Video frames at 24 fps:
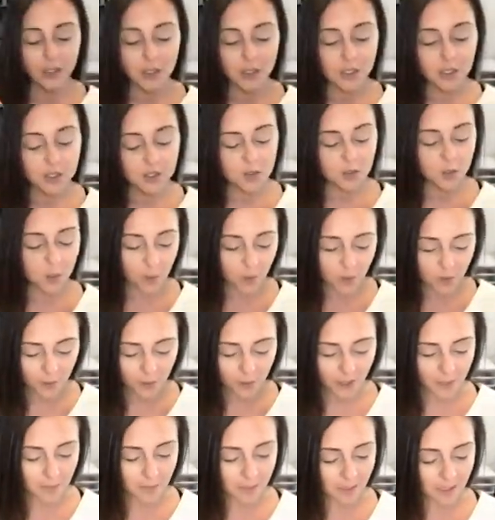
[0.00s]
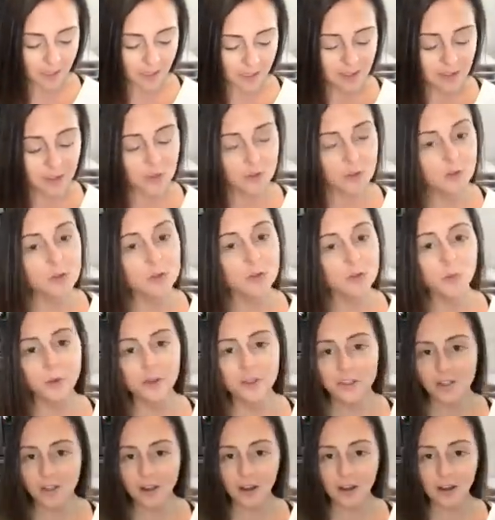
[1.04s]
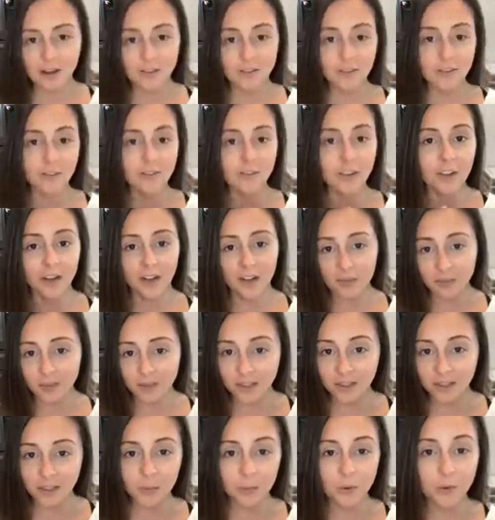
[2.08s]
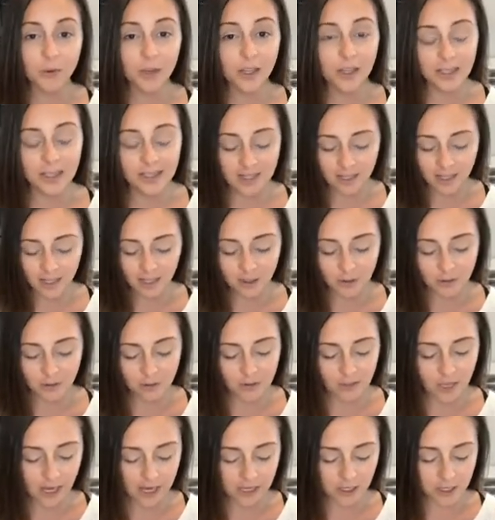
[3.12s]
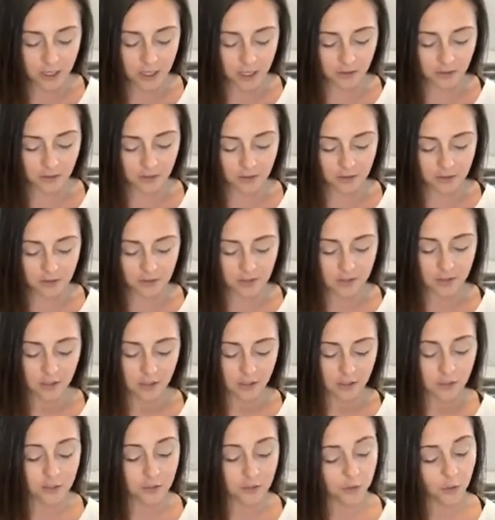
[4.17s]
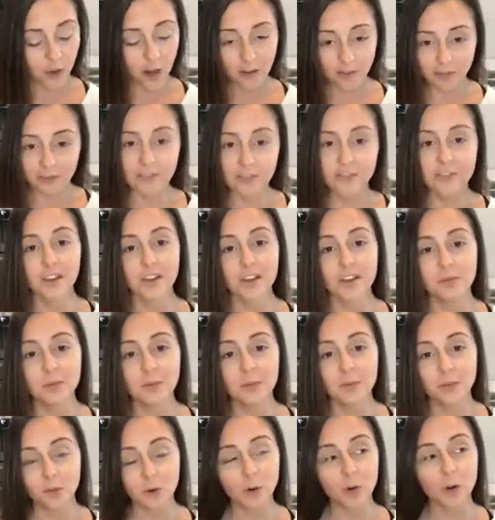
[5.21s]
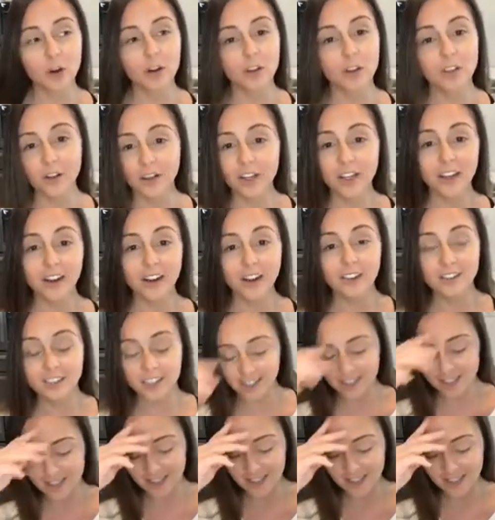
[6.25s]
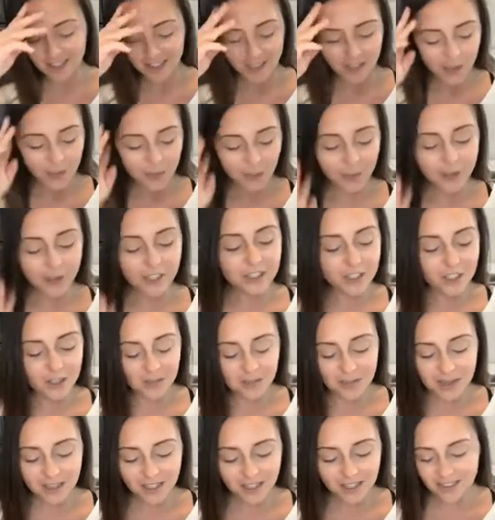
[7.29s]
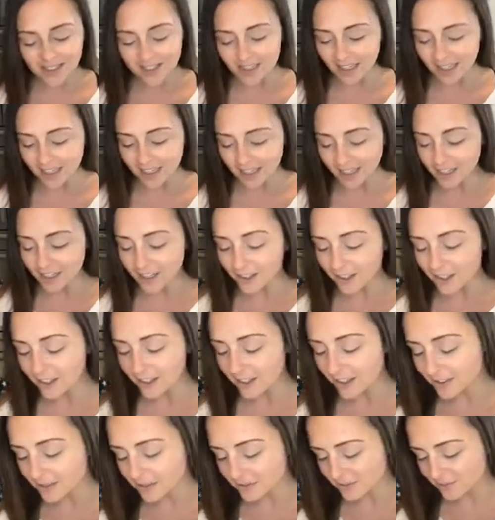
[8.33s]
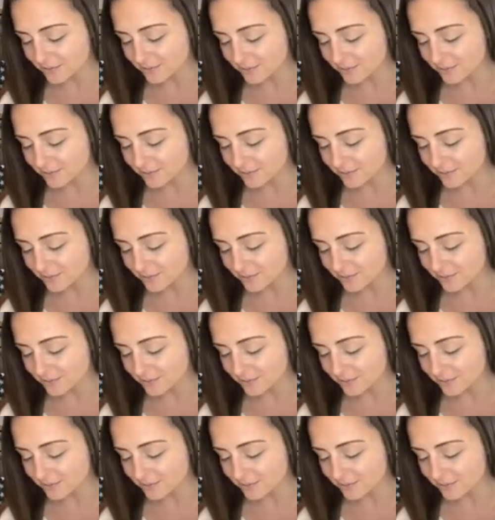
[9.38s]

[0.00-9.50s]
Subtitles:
super pigment, super soft, very blendable, easy to use eyeshadows. 12 of them for $30, which to me is like unheard of.